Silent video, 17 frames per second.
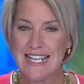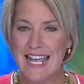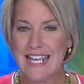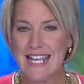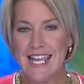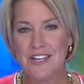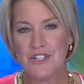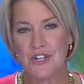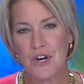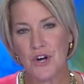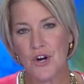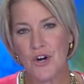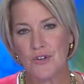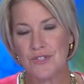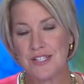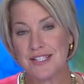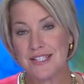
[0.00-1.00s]
taking
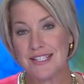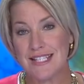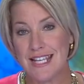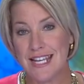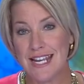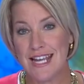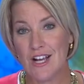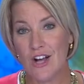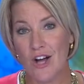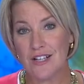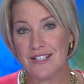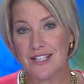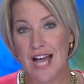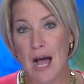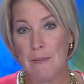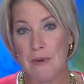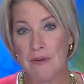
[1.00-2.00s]
turns sitting on
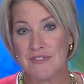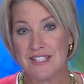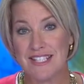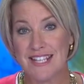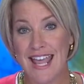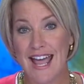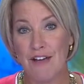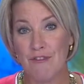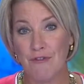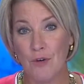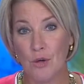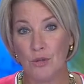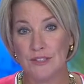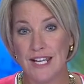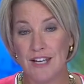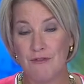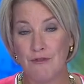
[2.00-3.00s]
top of
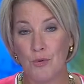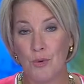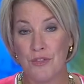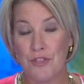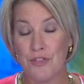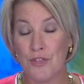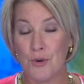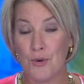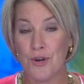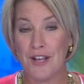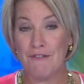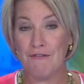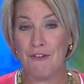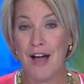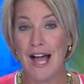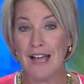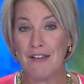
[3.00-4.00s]
scaffolding for
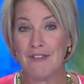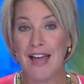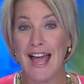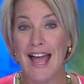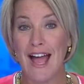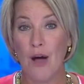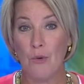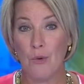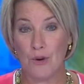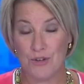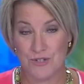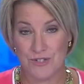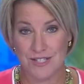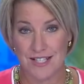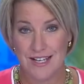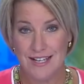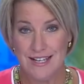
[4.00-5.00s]
thirty-five
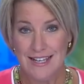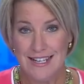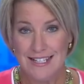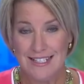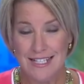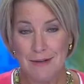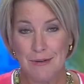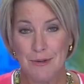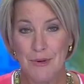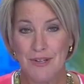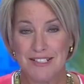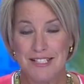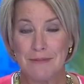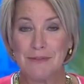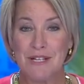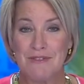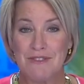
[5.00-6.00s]
hours. W L
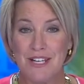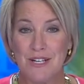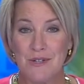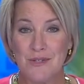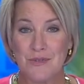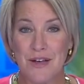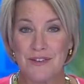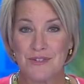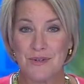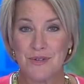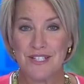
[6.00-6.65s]
W T D slash